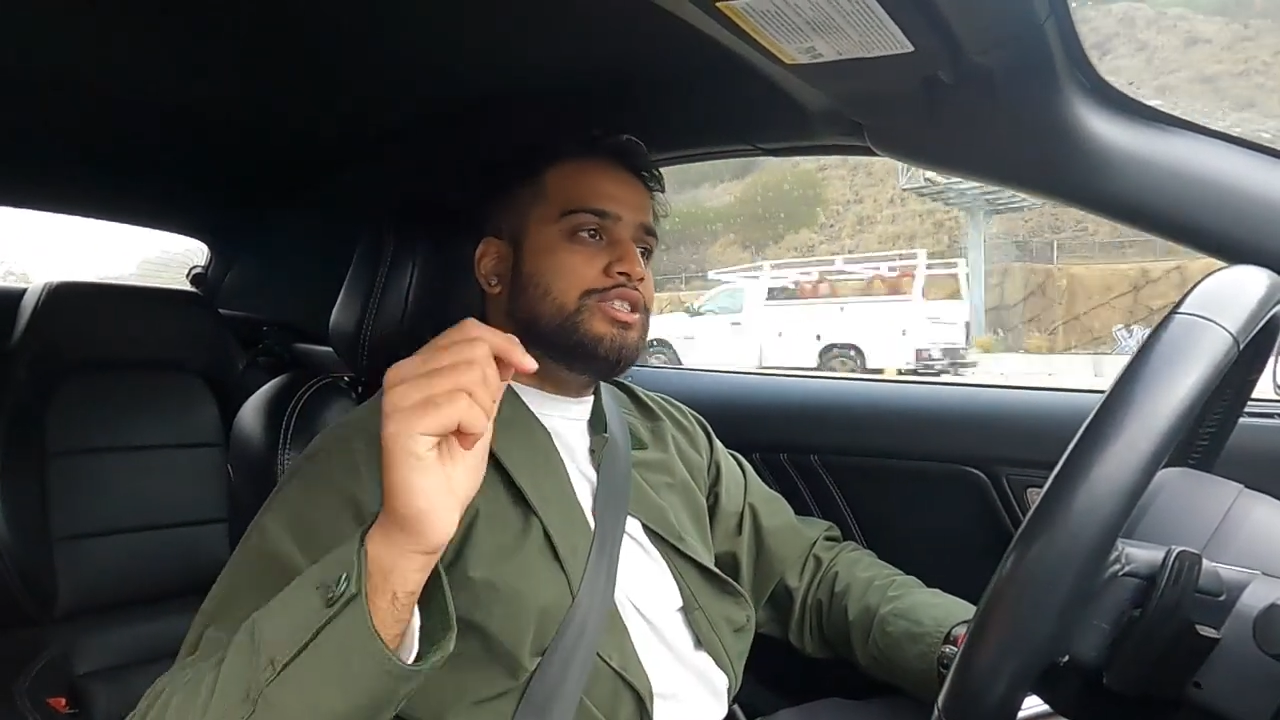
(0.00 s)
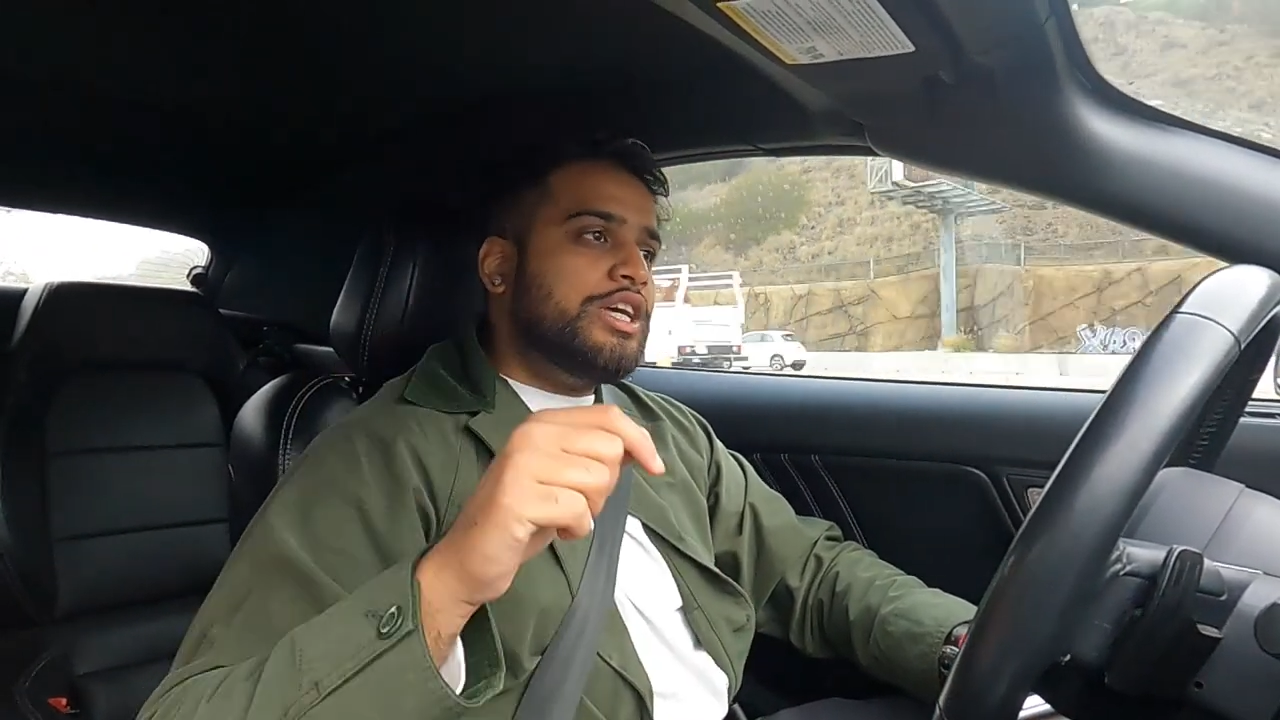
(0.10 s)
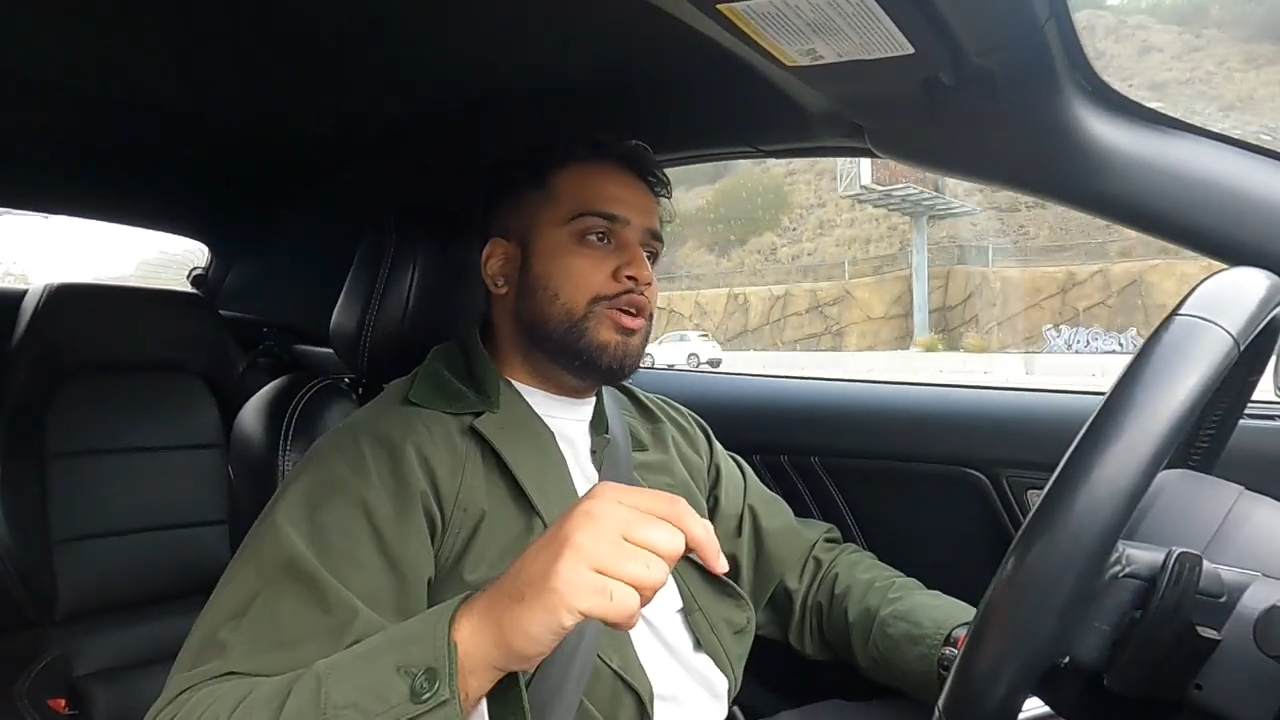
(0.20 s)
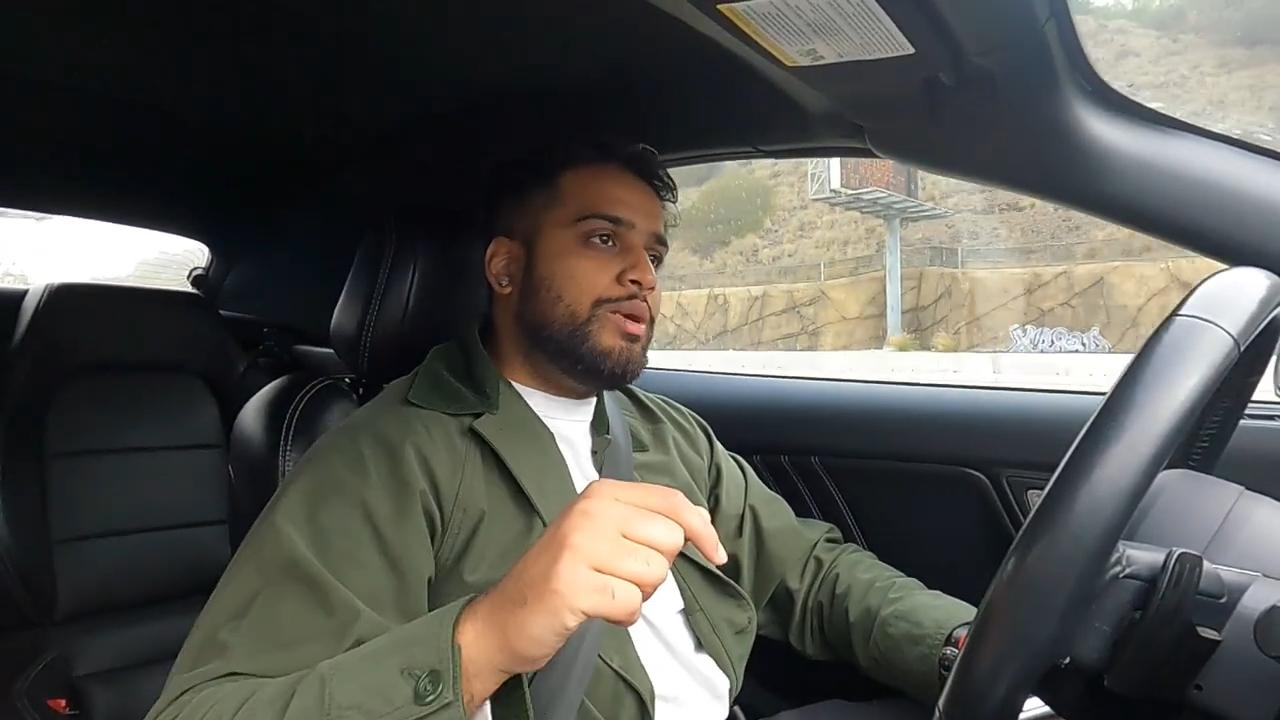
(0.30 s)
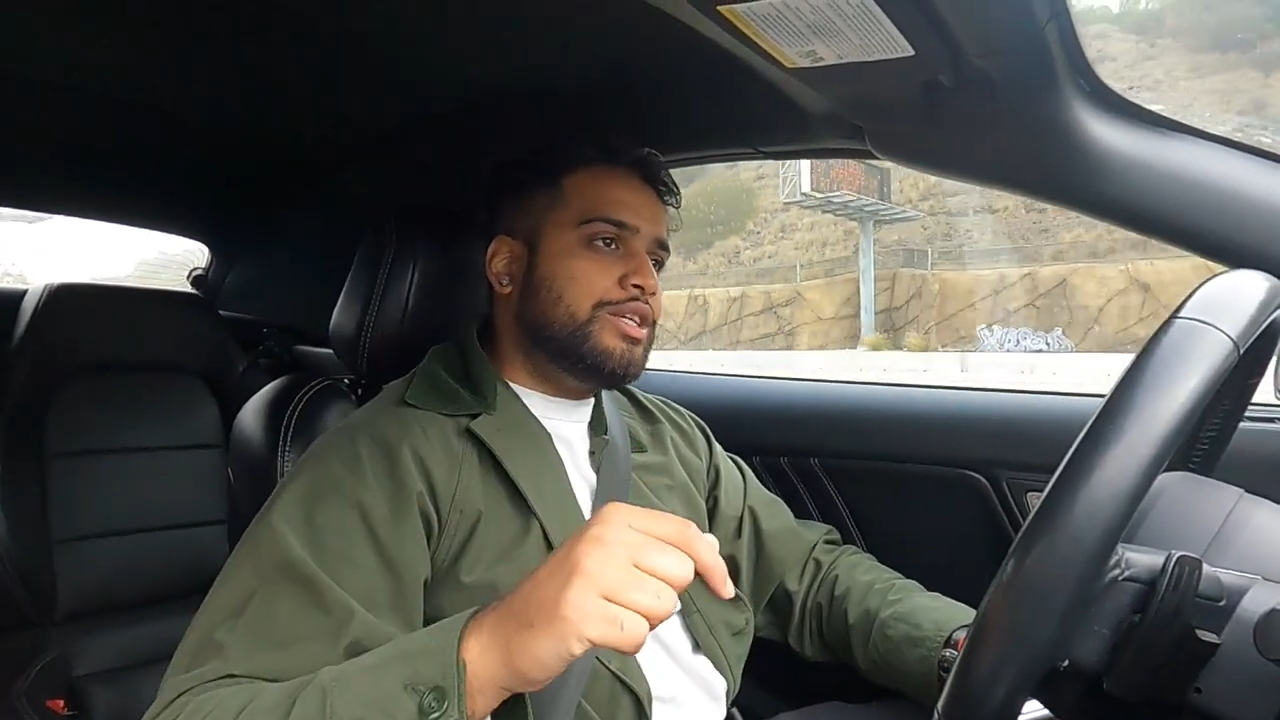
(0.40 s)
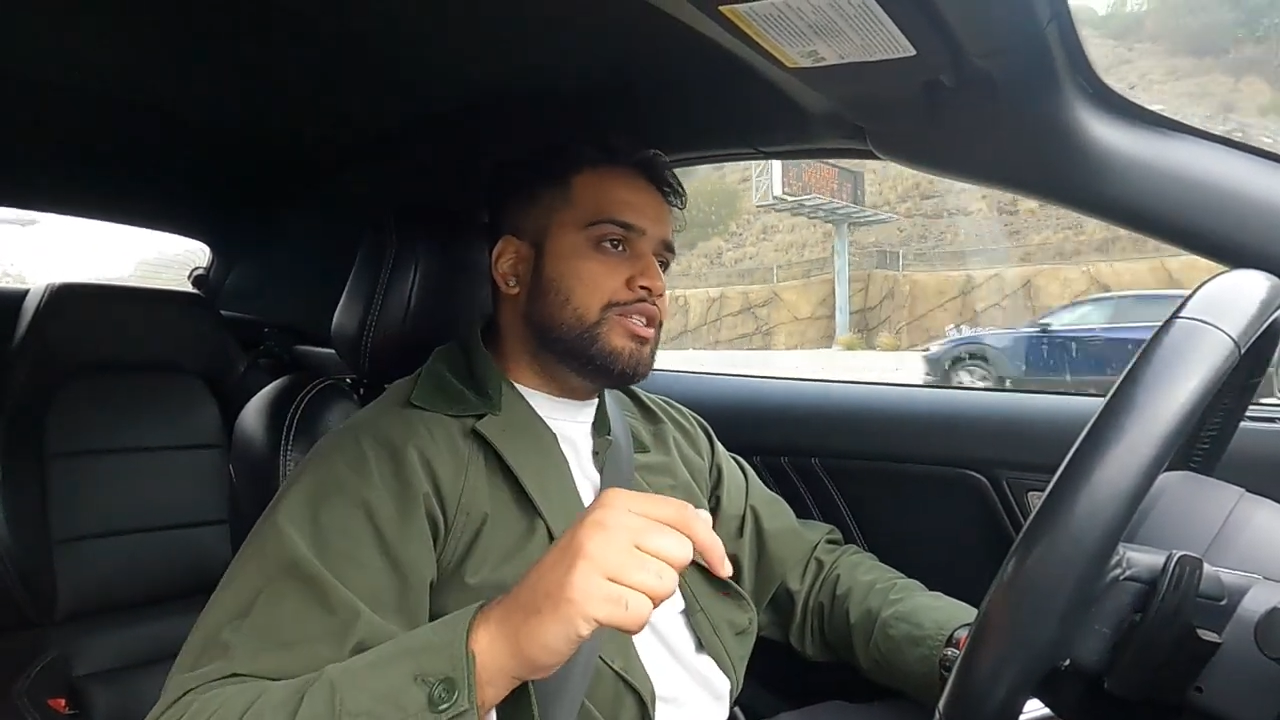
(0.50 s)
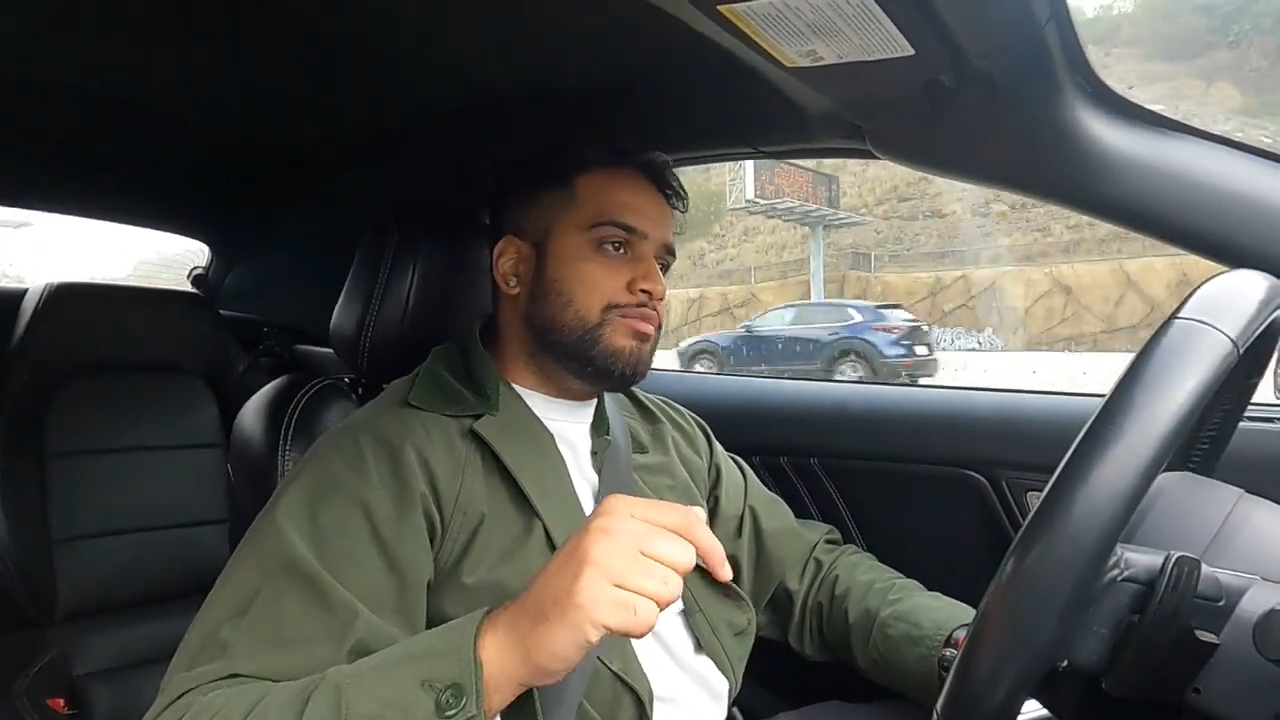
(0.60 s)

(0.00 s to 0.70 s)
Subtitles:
generation